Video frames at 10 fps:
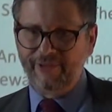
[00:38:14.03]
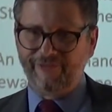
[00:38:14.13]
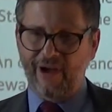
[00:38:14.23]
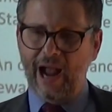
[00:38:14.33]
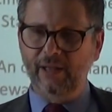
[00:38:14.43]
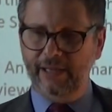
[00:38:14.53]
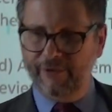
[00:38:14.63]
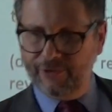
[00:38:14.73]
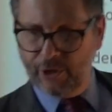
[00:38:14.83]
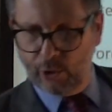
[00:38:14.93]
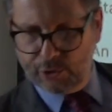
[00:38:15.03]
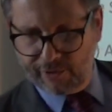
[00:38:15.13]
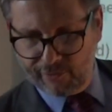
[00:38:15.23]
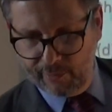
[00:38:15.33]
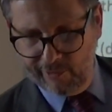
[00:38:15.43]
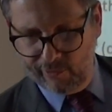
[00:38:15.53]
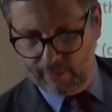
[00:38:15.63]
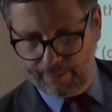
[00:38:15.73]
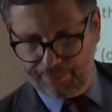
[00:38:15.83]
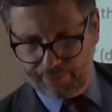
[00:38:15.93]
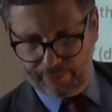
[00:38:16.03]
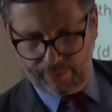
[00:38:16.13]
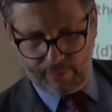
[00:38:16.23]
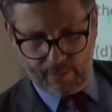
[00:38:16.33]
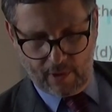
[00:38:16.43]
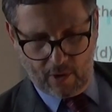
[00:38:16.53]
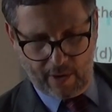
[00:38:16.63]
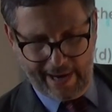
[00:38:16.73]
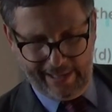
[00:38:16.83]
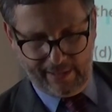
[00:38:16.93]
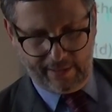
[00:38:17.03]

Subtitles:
the filing of the notice of removal. All right?